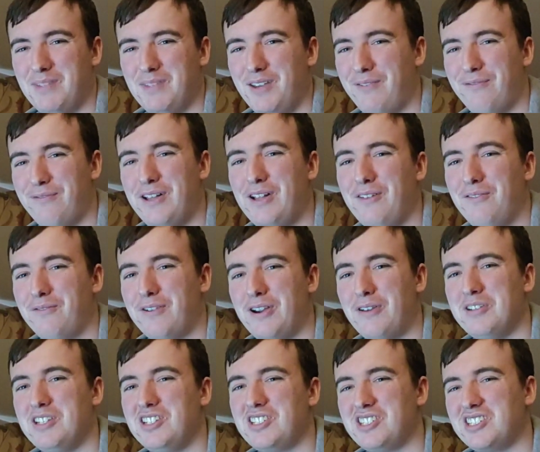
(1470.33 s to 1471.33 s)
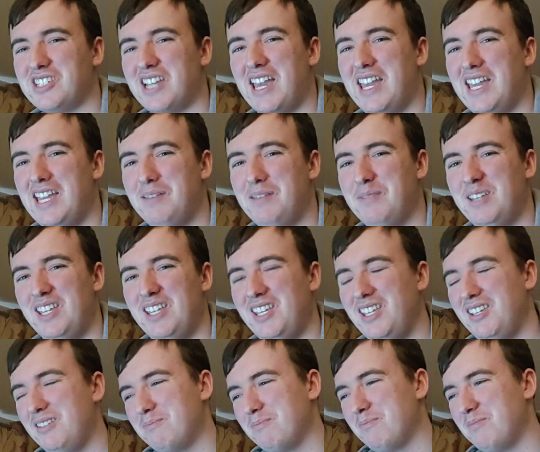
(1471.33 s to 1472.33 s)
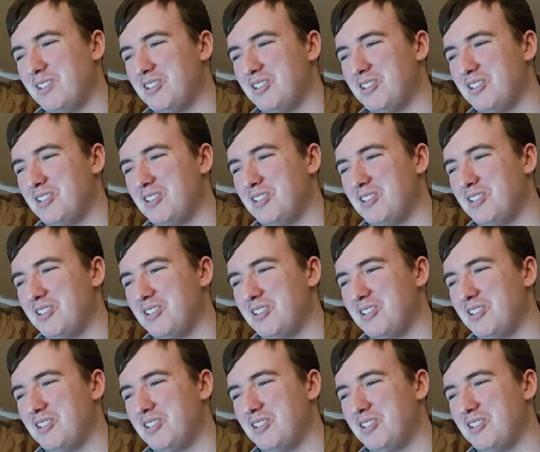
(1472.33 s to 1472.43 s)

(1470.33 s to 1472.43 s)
It felt very samey.